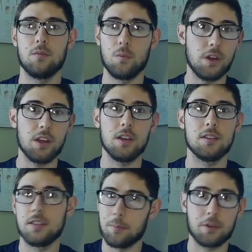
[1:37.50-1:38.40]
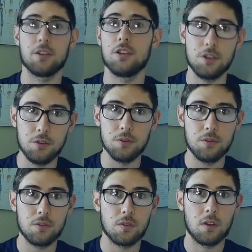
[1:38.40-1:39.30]
we typically
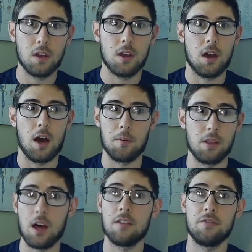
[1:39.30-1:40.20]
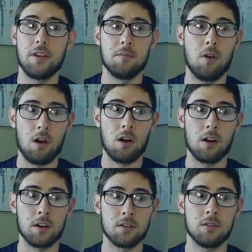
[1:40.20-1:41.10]
use, a lot of them
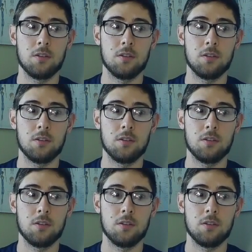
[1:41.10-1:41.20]
are